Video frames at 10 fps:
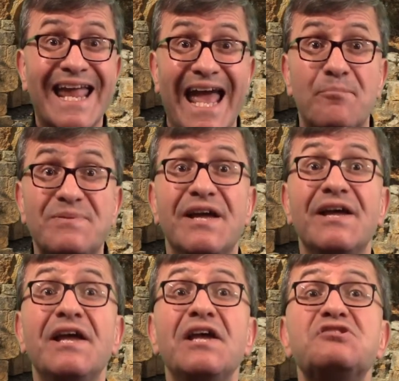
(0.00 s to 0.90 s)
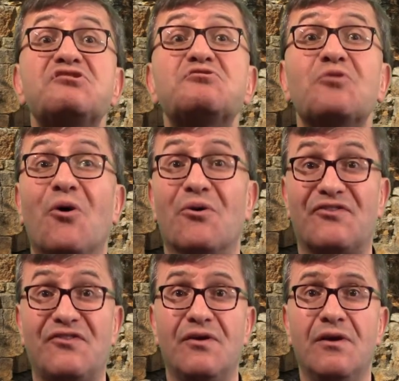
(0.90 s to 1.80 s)
kept his
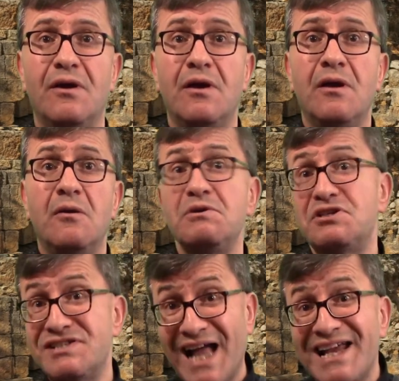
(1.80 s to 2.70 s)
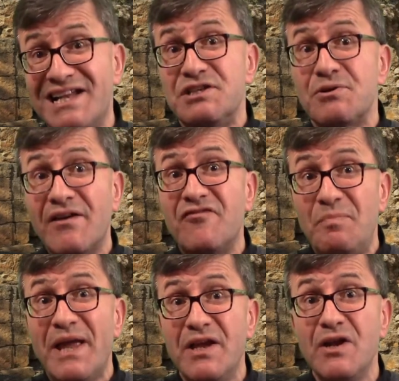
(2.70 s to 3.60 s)
stores, which is likely to
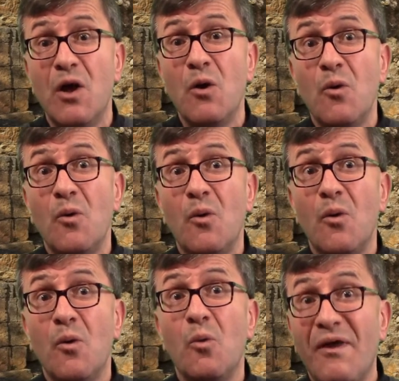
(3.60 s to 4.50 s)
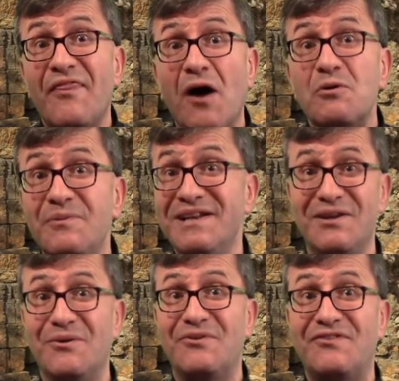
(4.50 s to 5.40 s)
have been without
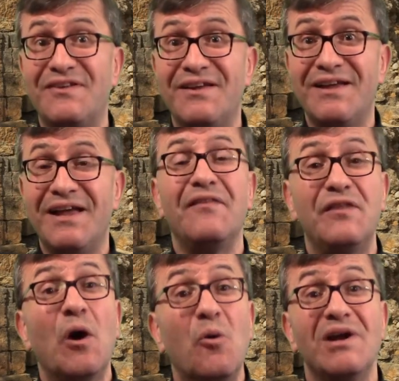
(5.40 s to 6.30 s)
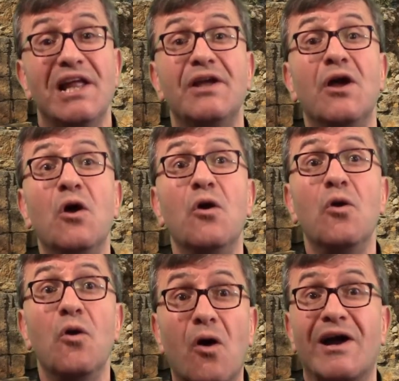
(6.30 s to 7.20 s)
windows and the only
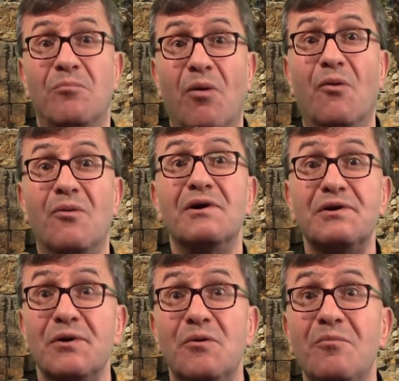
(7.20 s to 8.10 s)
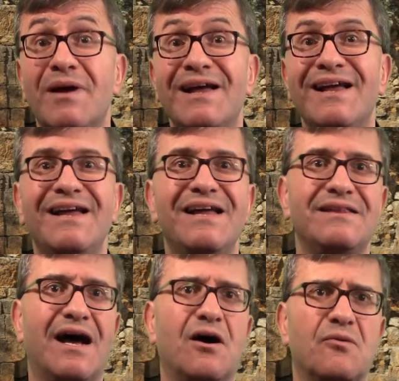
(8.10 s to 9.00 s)
lockable room
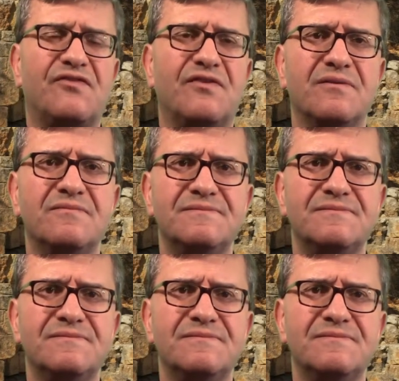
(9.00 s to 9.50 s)
in the house.